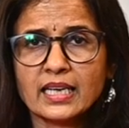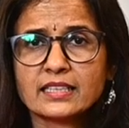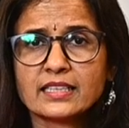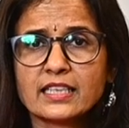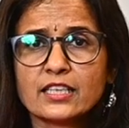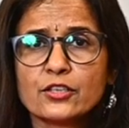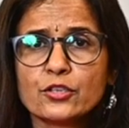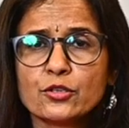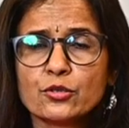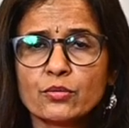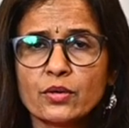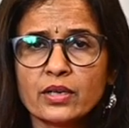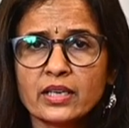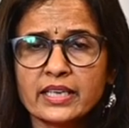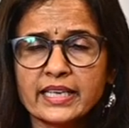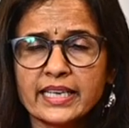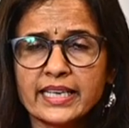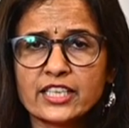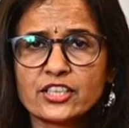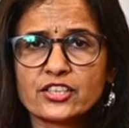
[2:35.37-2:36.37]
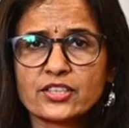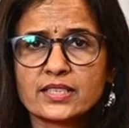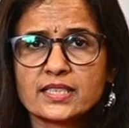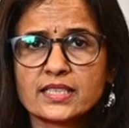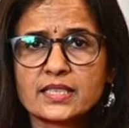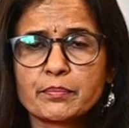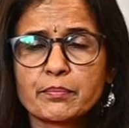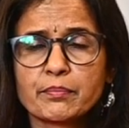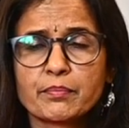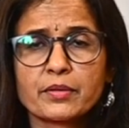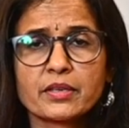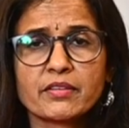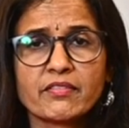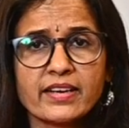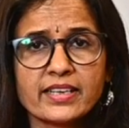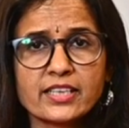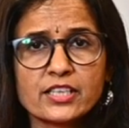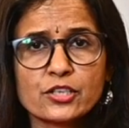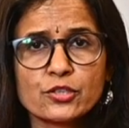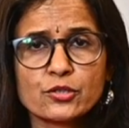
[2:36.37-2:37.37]
The newer agents
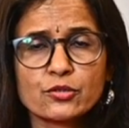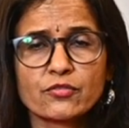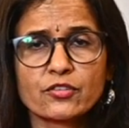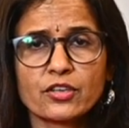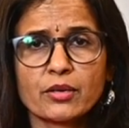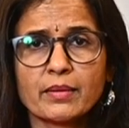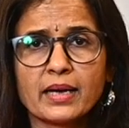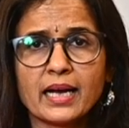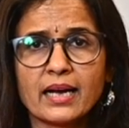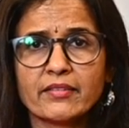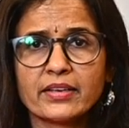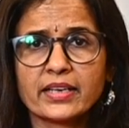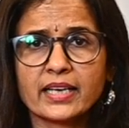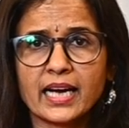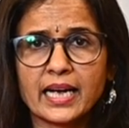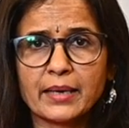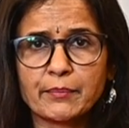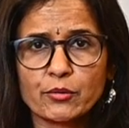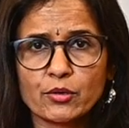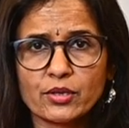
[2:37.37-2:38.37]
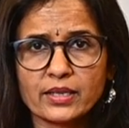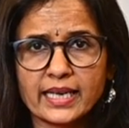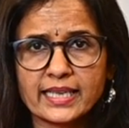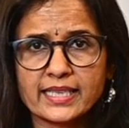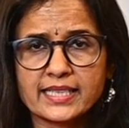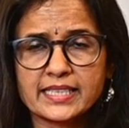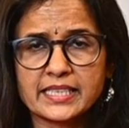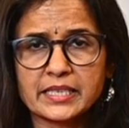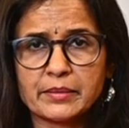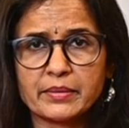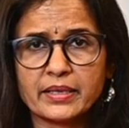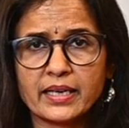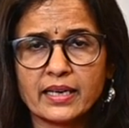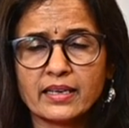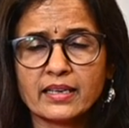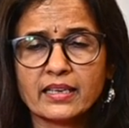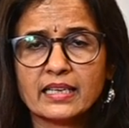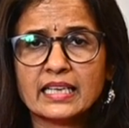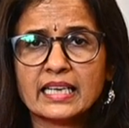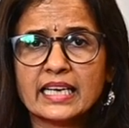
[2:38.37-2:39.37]
prevent you from having
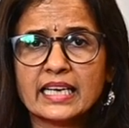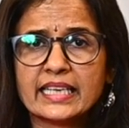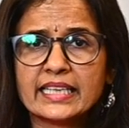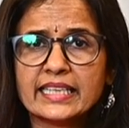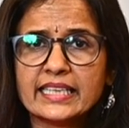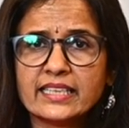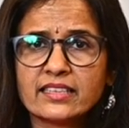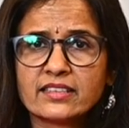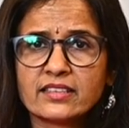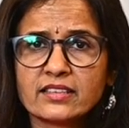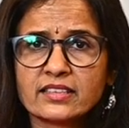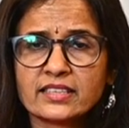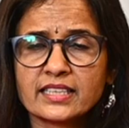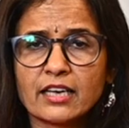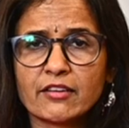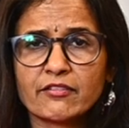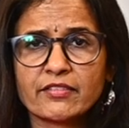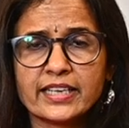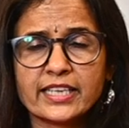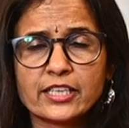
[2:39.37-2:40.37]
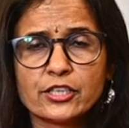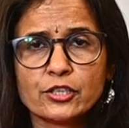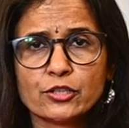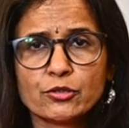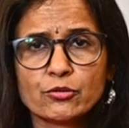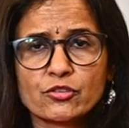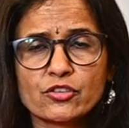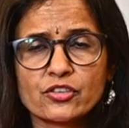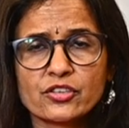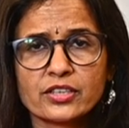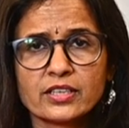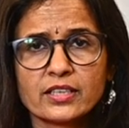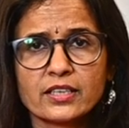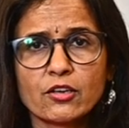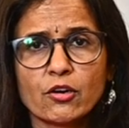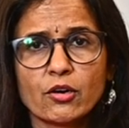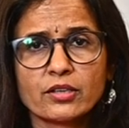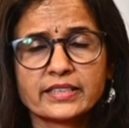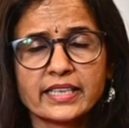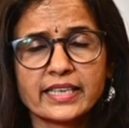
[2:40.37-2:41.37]
hypoglycemia. Either they are weight
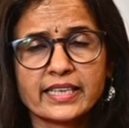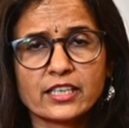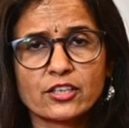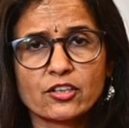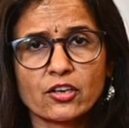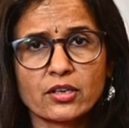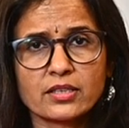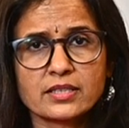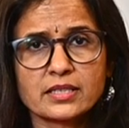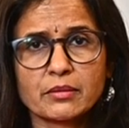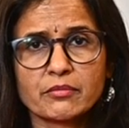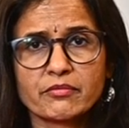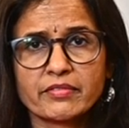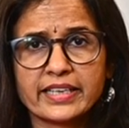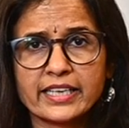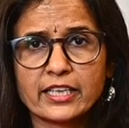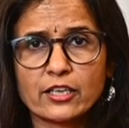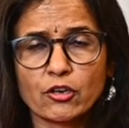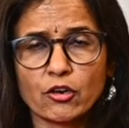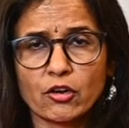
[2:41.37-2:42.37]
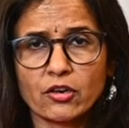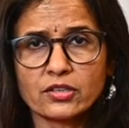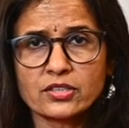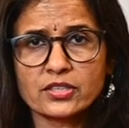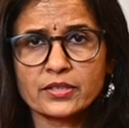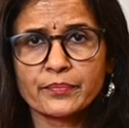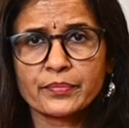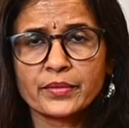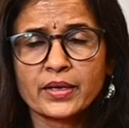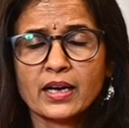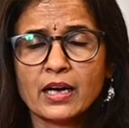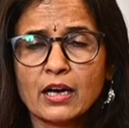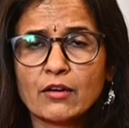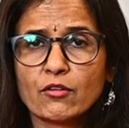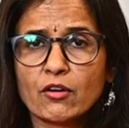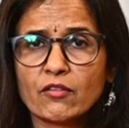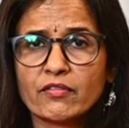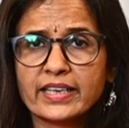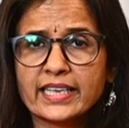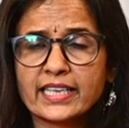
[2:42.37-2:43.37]
neutral or they can cause some weight loss.
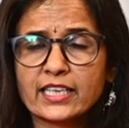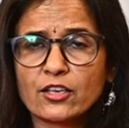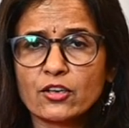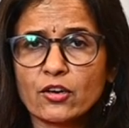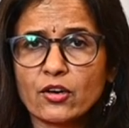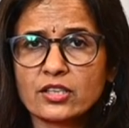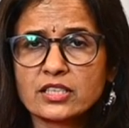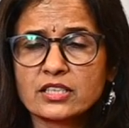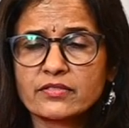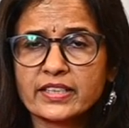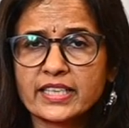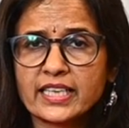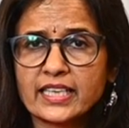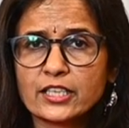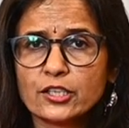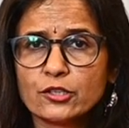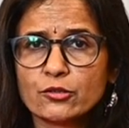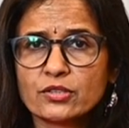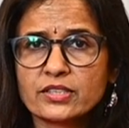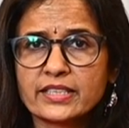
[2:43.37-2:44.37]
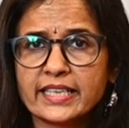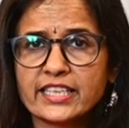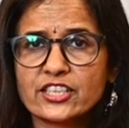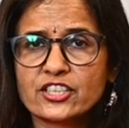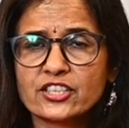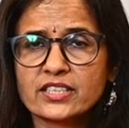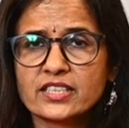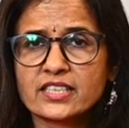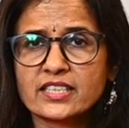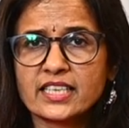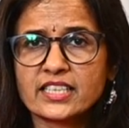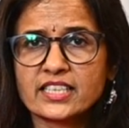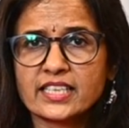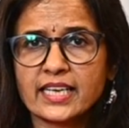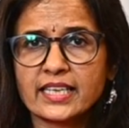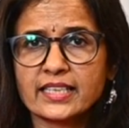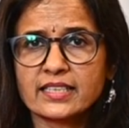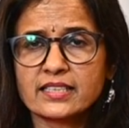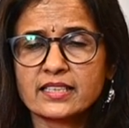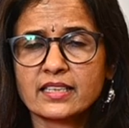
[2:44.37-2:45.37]
For weight loss, we can use agents such
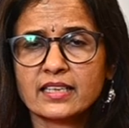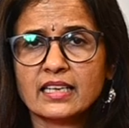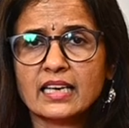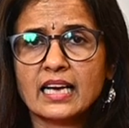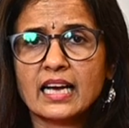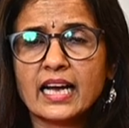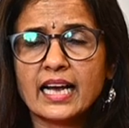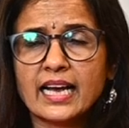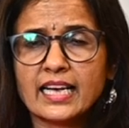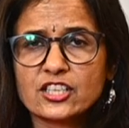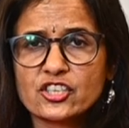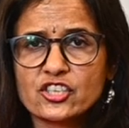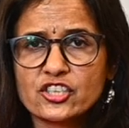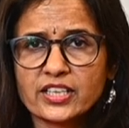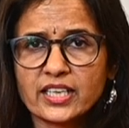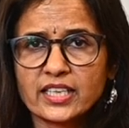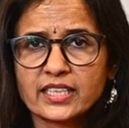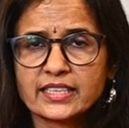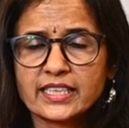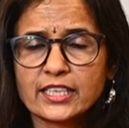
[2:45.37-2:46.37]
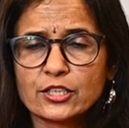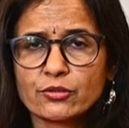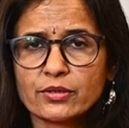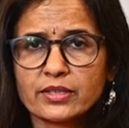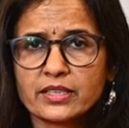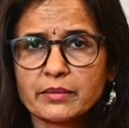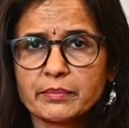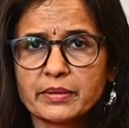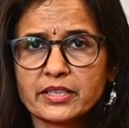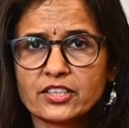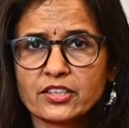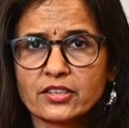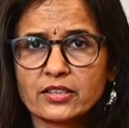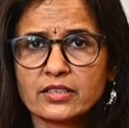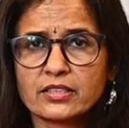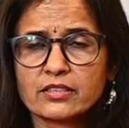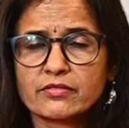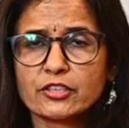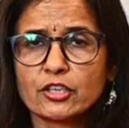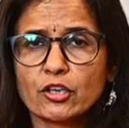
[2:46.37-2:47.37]
as SGLT2
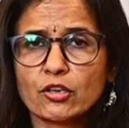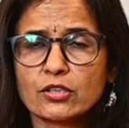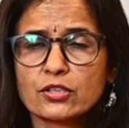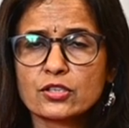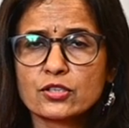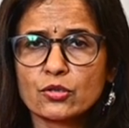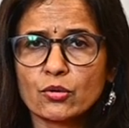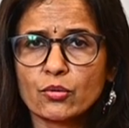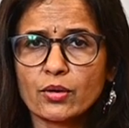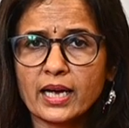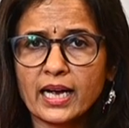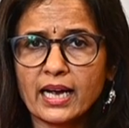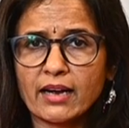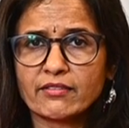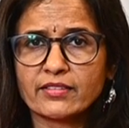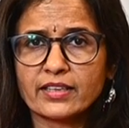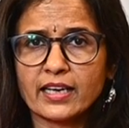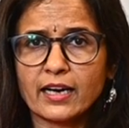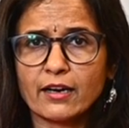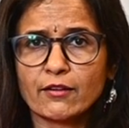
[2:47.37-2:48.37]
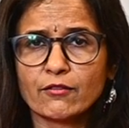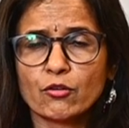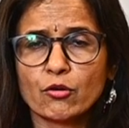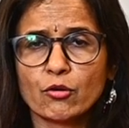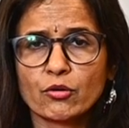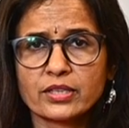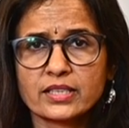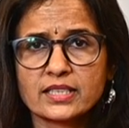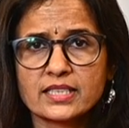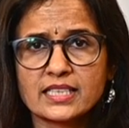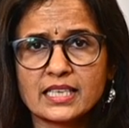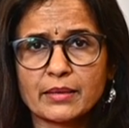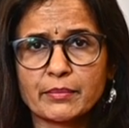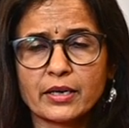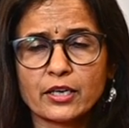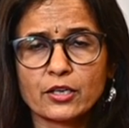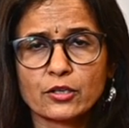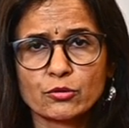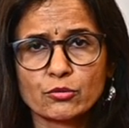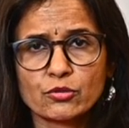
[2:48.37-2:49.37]
inhibitors. We also have now oral
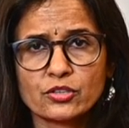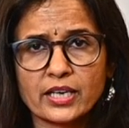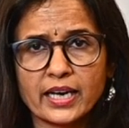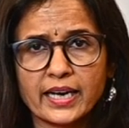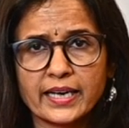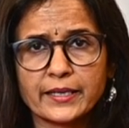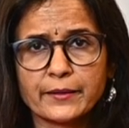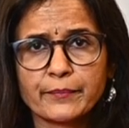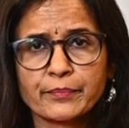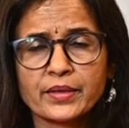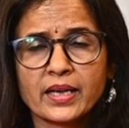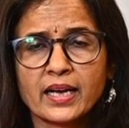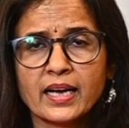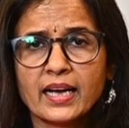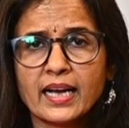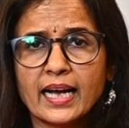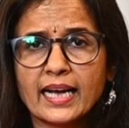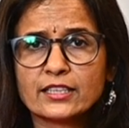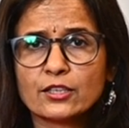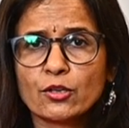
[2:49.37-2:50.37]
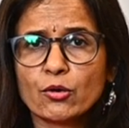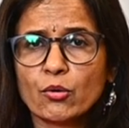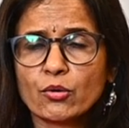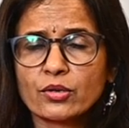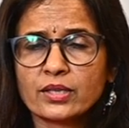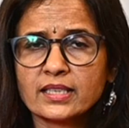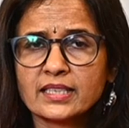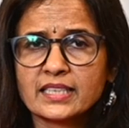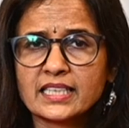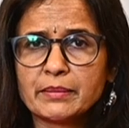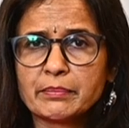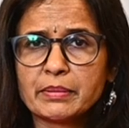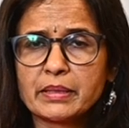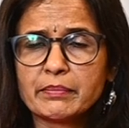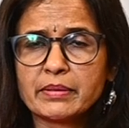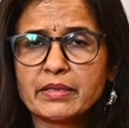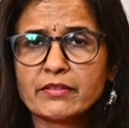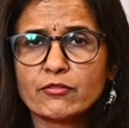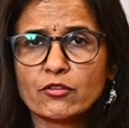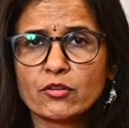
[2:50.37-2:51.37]
semaglutide and the oral
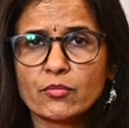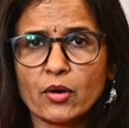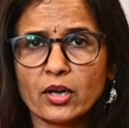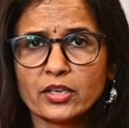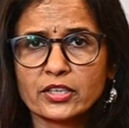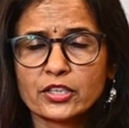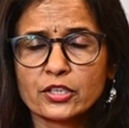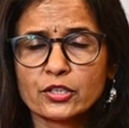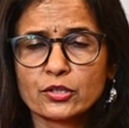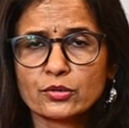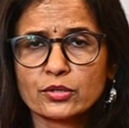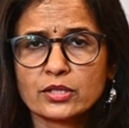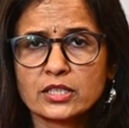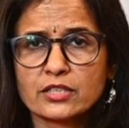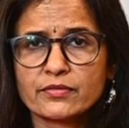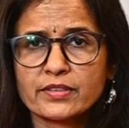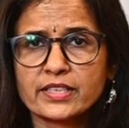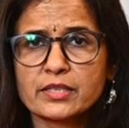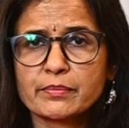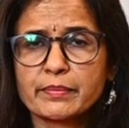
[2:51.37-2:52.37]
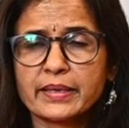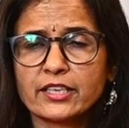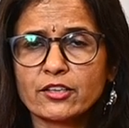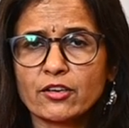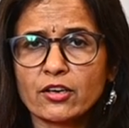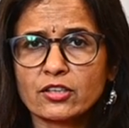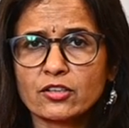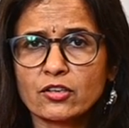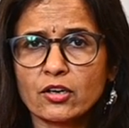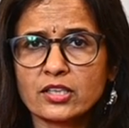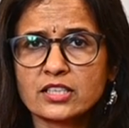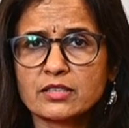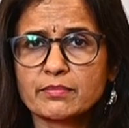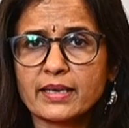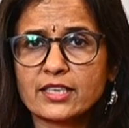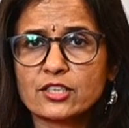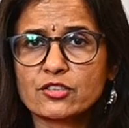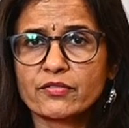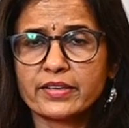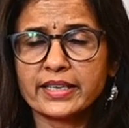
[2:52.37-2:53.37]
DPP4 molecules, which may not cause
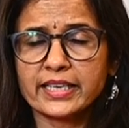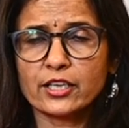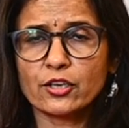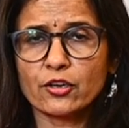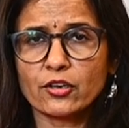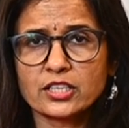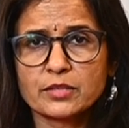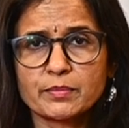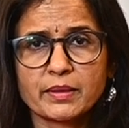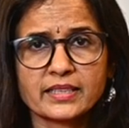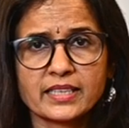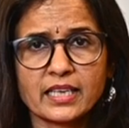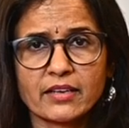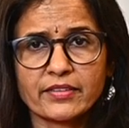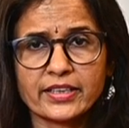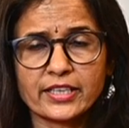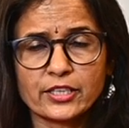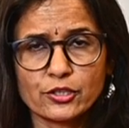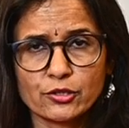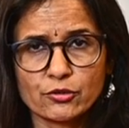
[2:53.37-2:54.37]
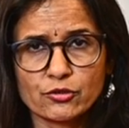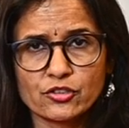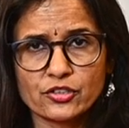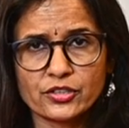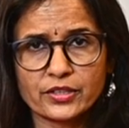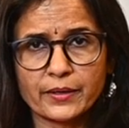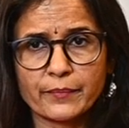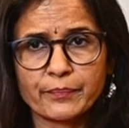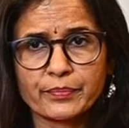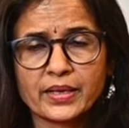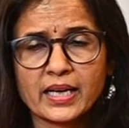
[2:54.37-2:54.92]
much weight loss, but they are weight neutral.